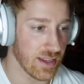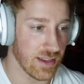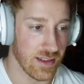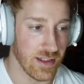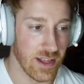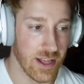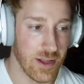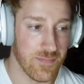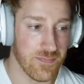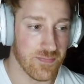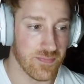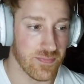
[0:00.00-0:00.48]

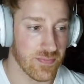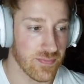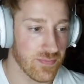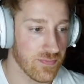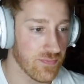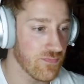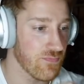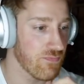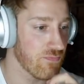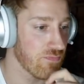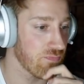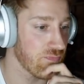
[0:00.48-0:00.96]
Okay.
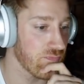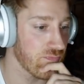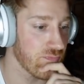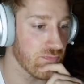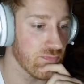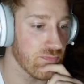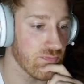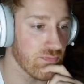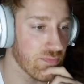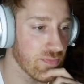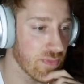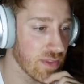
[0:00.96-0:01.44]
Yeah.
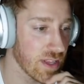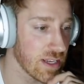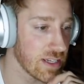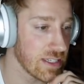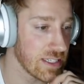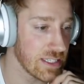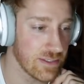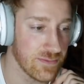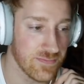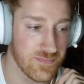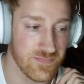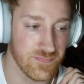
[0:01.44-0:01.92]
I
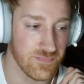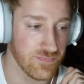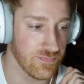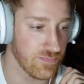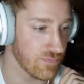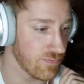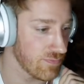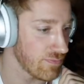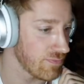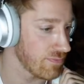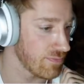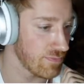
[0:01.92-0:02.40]

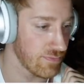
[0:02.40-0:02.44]
fucking